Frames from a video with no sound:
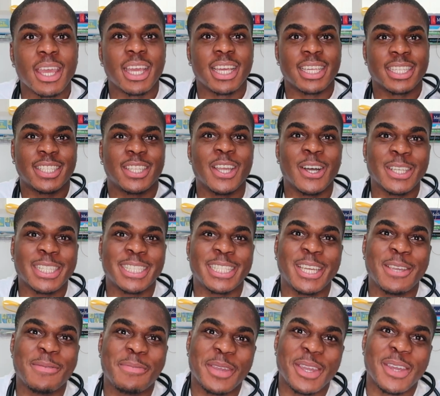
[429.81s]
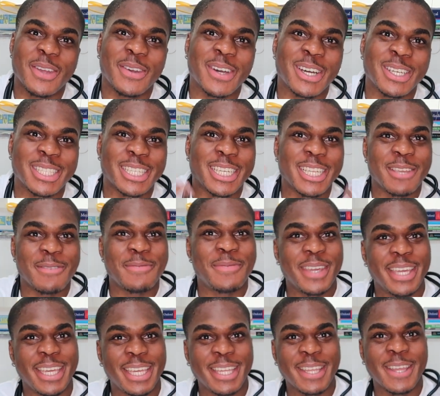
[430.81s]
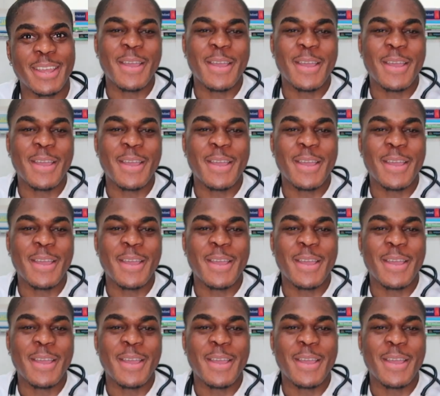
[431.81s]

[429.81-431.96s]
It's DaltzCB, who else could it be?